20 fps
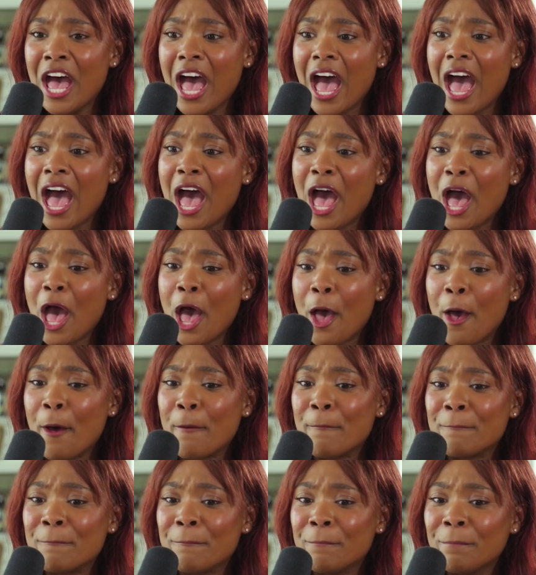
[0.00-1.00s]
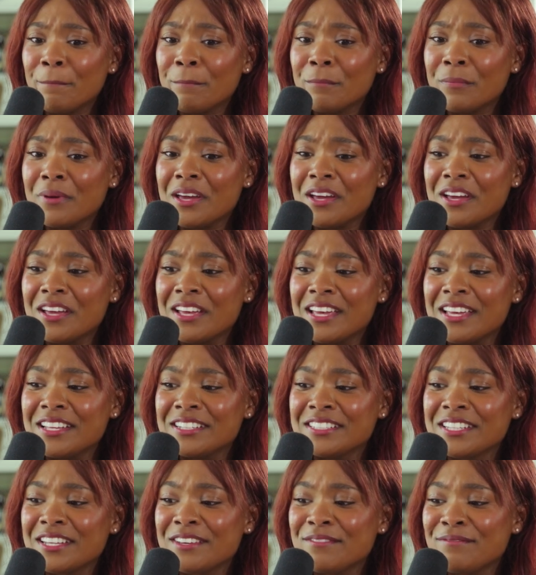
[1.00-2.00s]

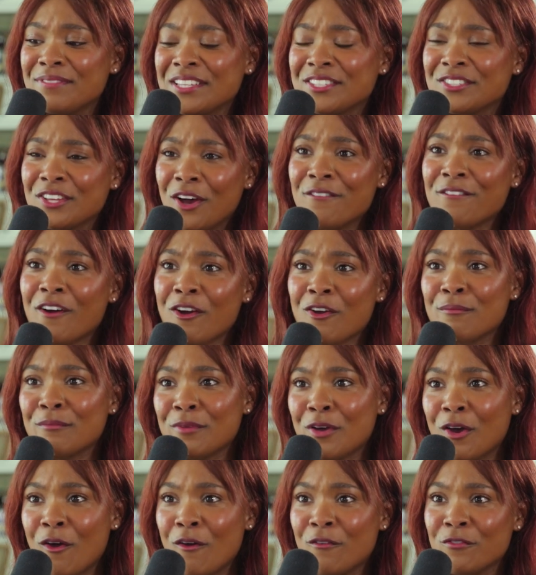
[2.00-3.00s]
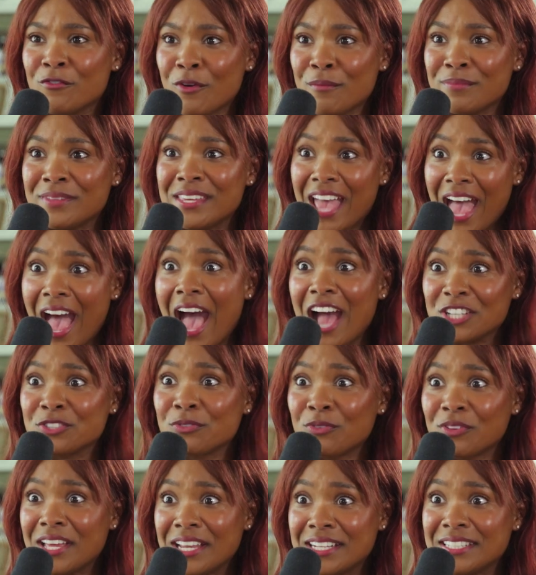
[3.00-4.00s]
To be so far removed from the
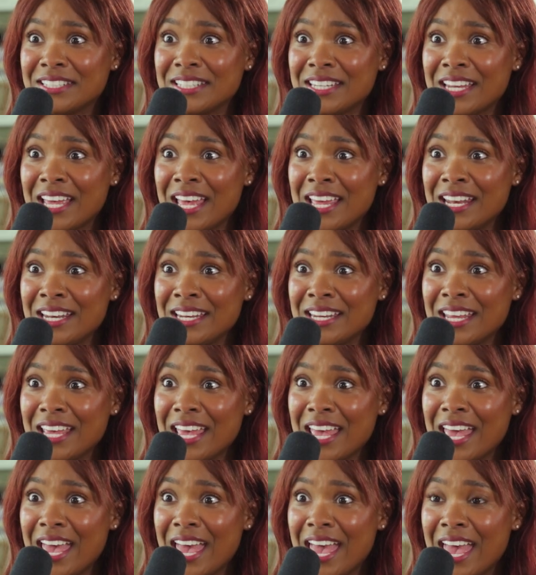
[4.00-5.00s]
actual incident. Yeah.